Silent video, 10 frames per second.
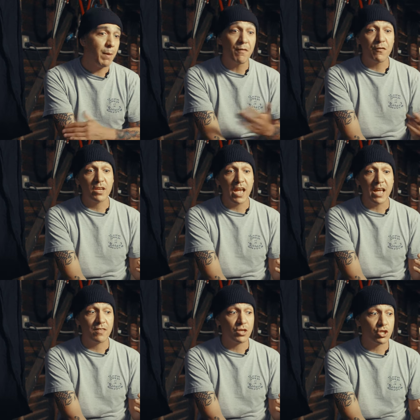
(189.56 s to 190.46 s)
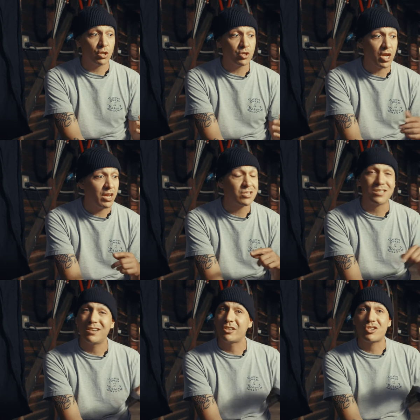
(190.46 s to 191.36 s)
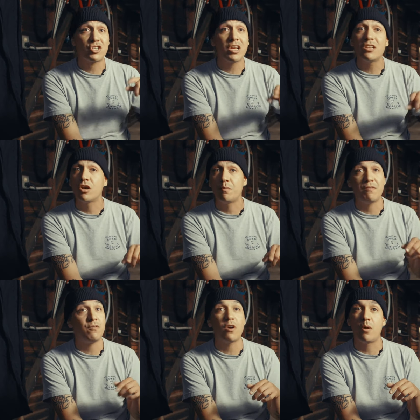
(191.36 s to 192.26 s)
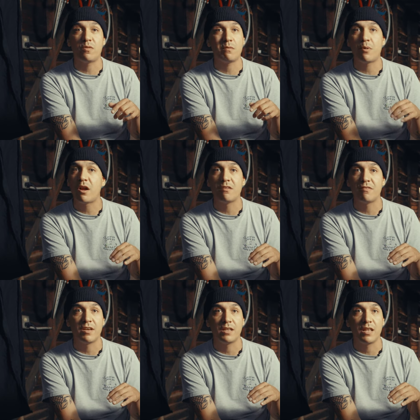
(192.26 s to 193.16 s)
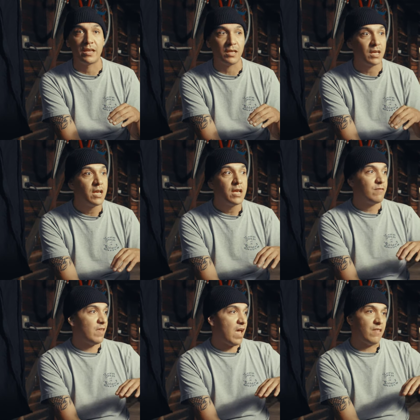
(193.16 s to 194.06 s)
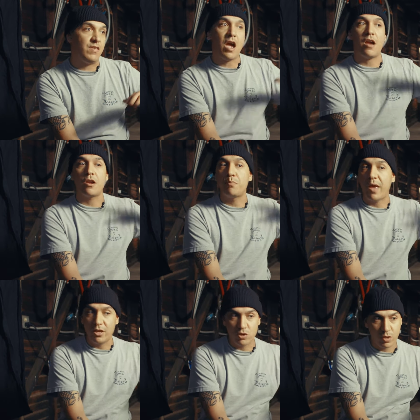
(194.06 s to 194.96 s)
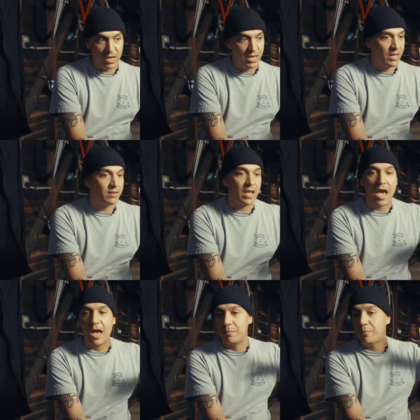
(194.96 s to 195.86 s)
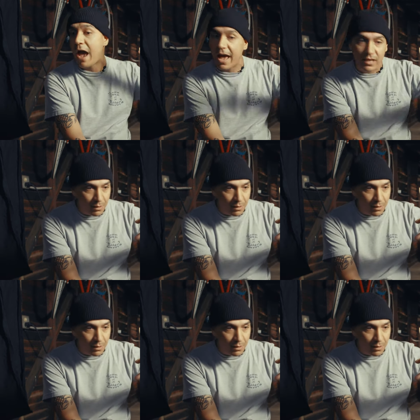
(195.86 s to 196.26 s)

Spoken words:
People forget the show changed a shitload before I was a part of it. Like, they had the Iron Patriot, they had Pat